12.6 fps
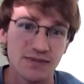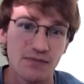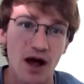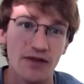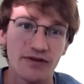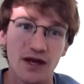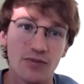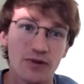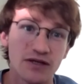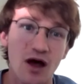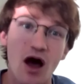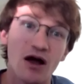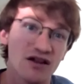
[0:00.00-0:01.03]
month. Can we
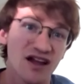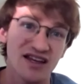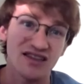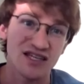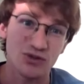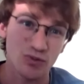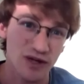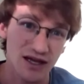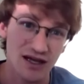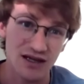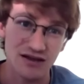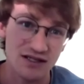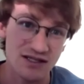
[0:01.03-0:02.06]
talk like this week
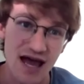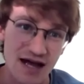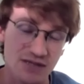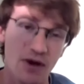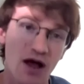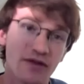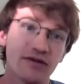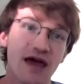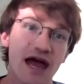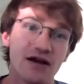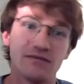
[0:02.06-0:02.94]
and this next month?" And